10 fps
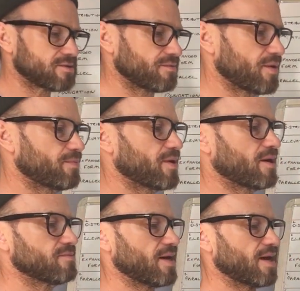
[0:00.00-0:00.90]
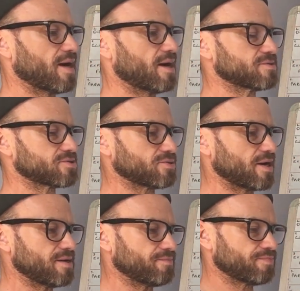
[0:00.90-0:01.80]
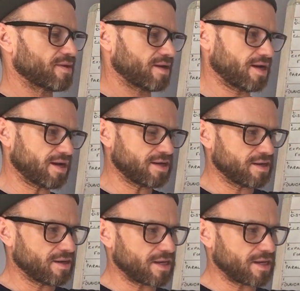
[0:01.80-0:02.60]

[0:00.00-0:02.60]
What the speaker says: So if I comb the hair out straight, okay,